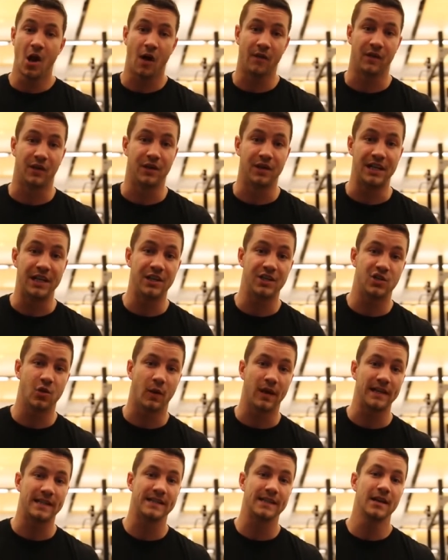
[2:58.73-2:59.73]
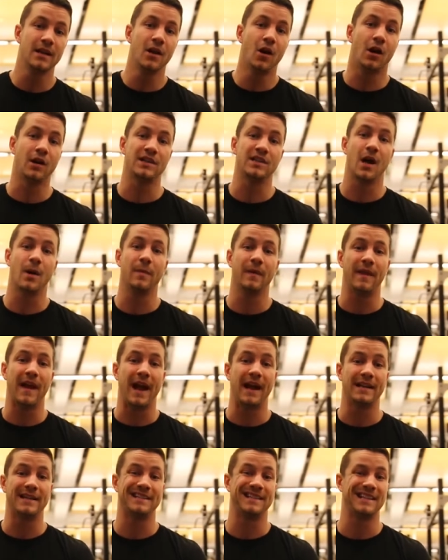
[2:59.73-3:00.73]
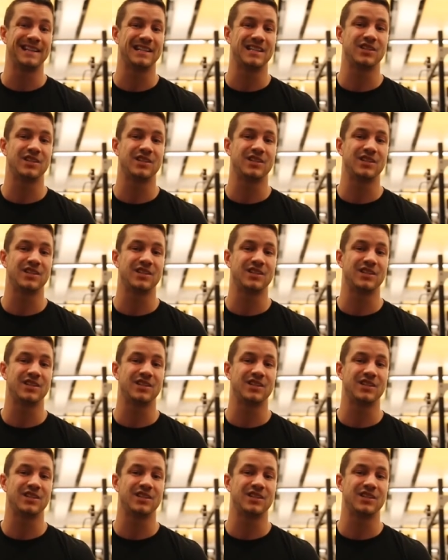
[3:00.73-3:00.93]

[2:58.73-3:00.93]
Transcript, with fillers: on their knee joints. On top of that, it's an